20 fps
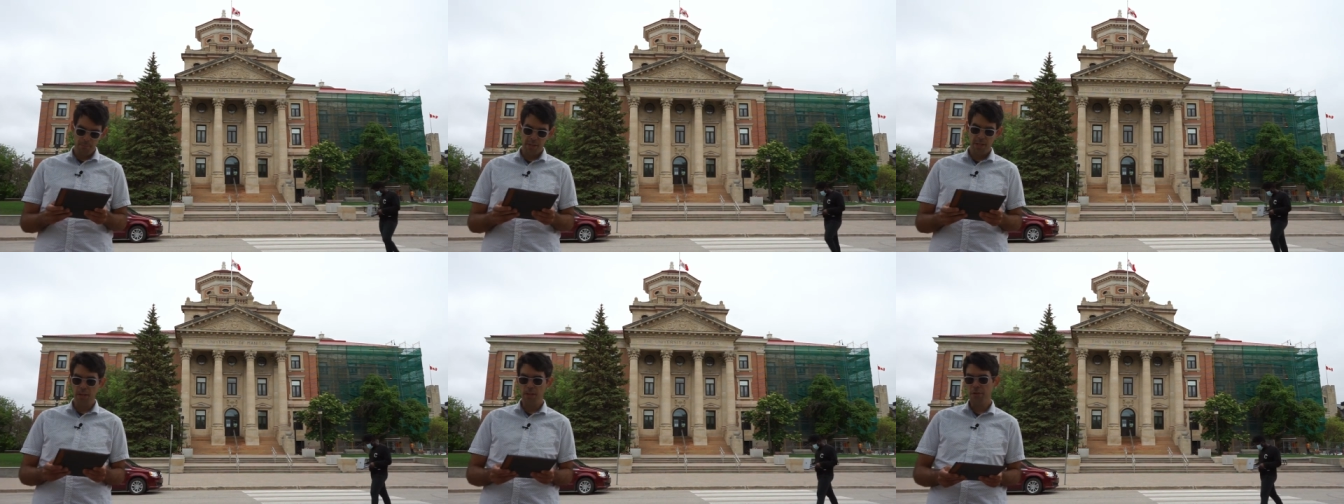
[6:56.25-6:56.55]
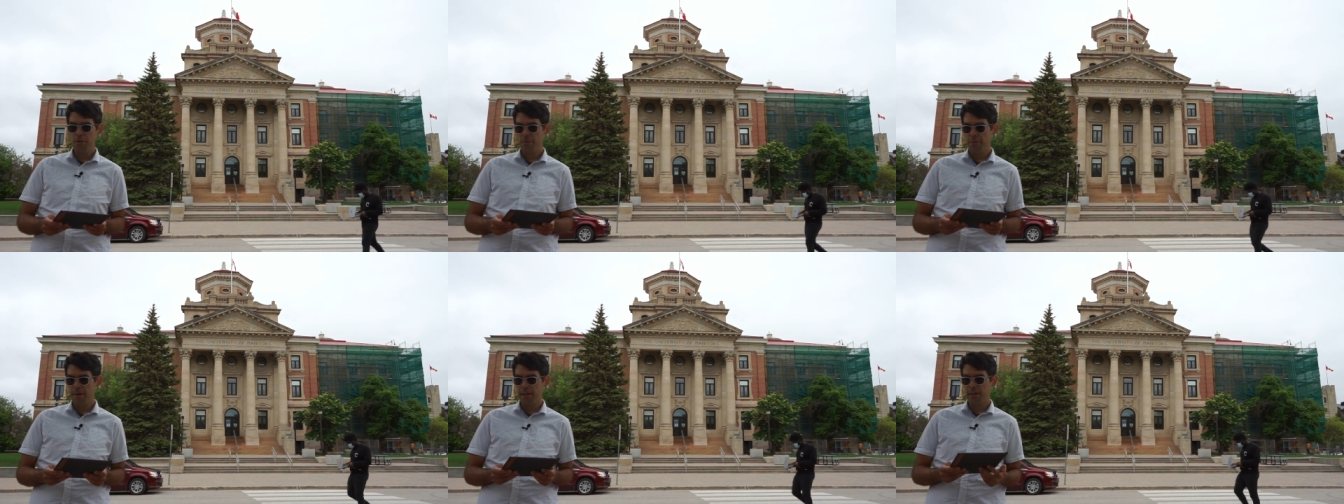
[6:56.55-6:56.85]

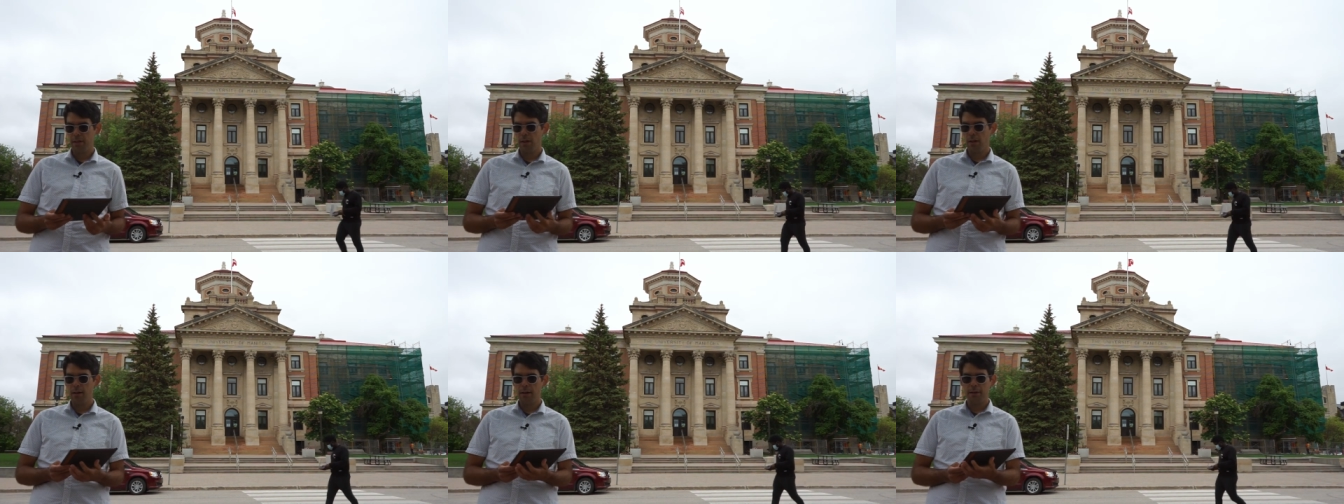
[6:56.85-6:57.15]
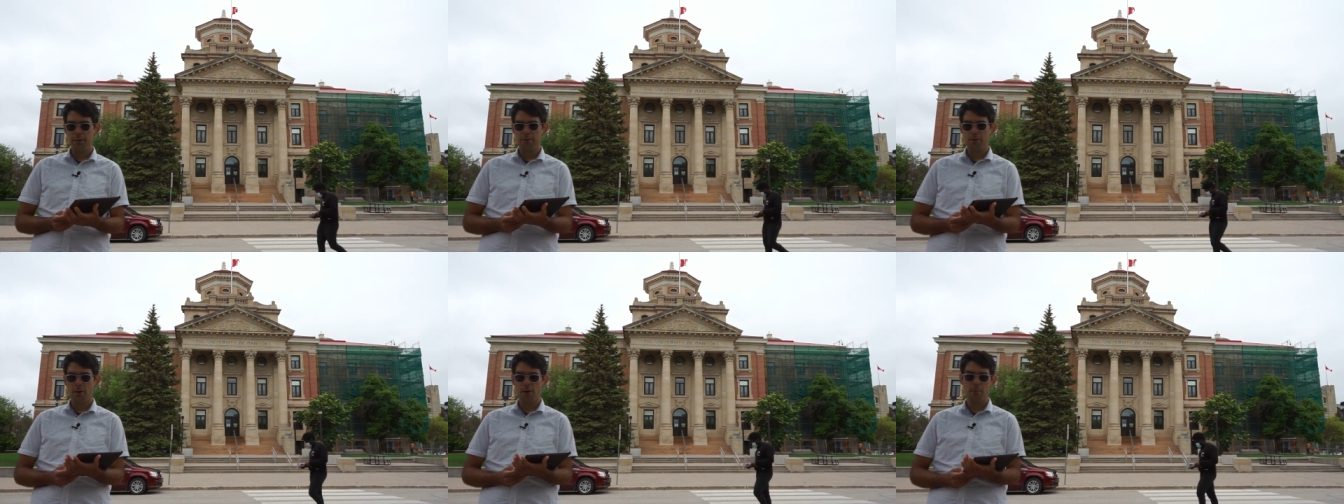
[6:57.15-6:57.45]
P-thread
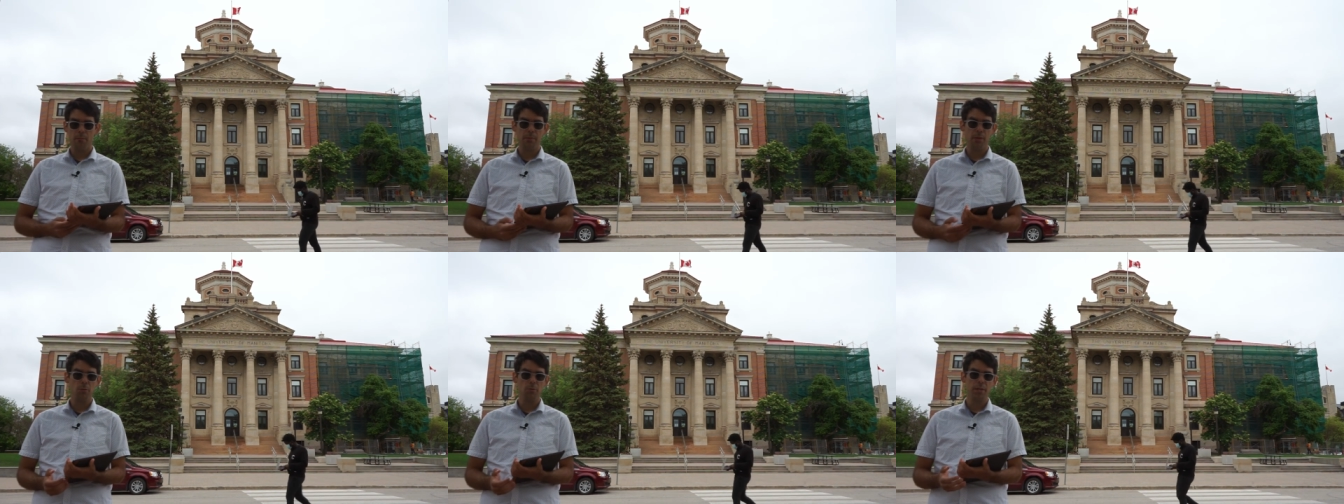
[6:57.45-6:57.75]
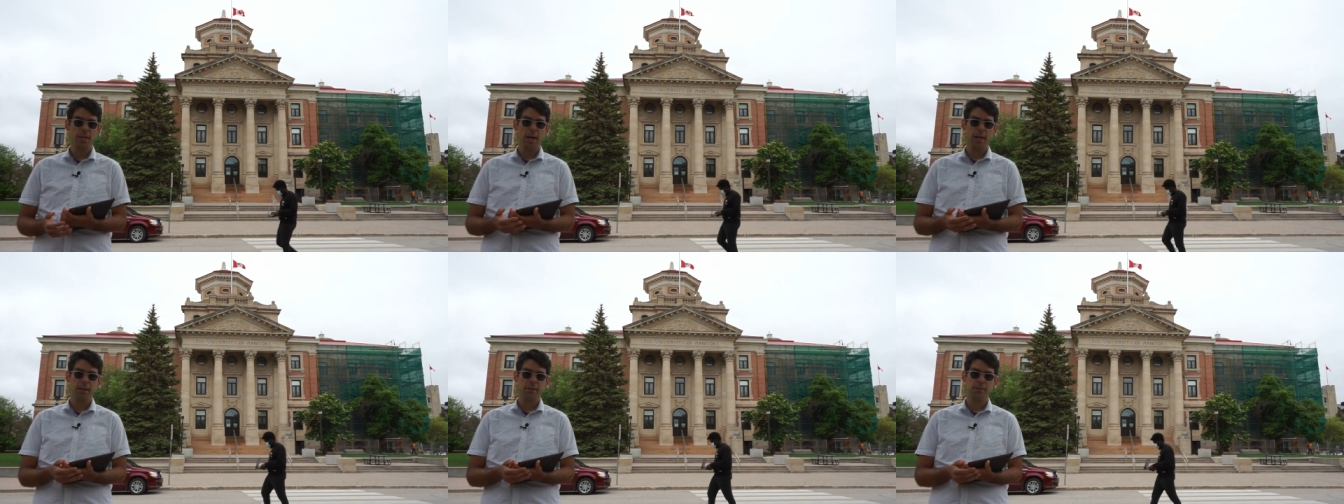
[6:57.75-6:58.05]
locks are
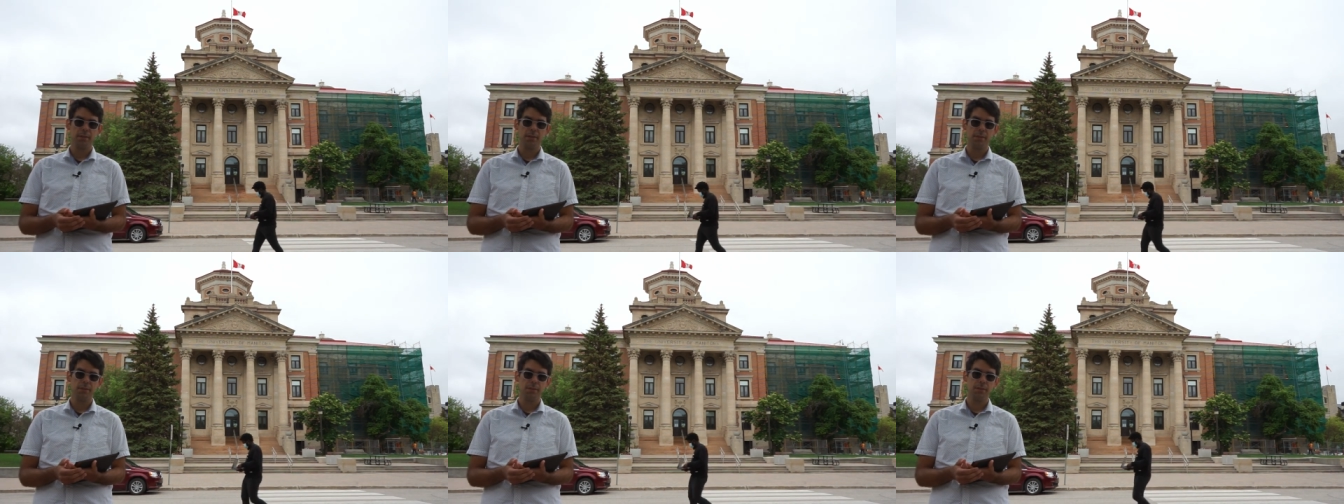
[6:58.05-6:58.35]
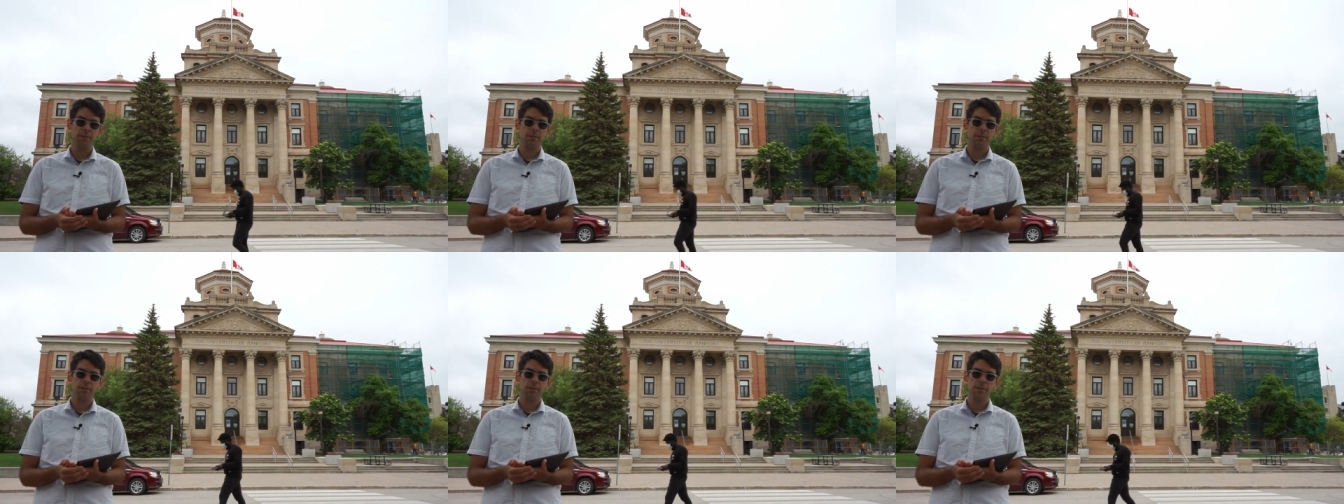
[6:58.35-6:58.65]

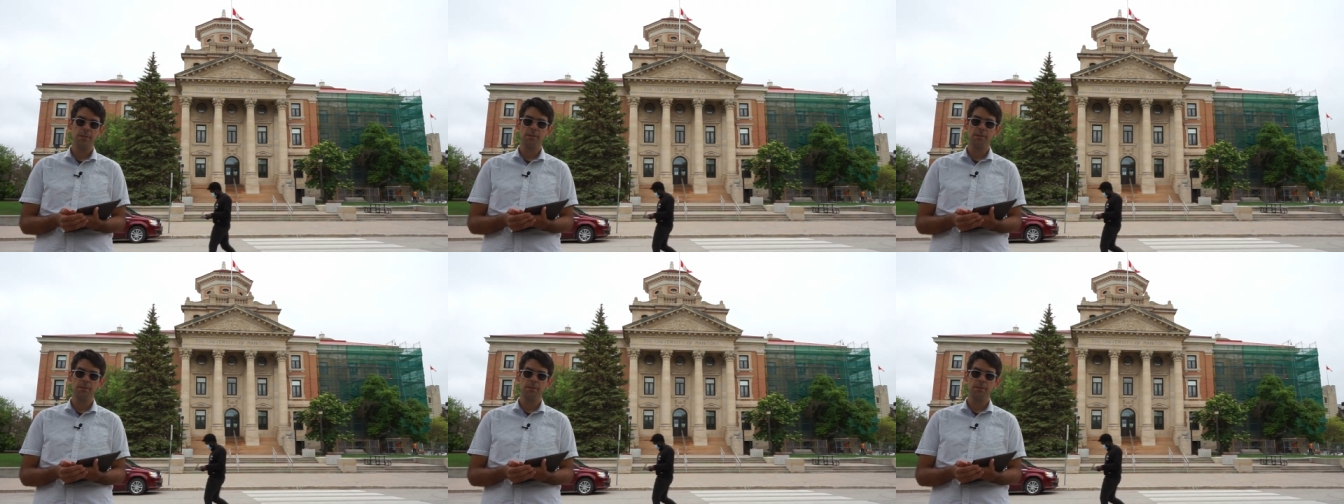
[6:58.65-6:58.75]
mutexes.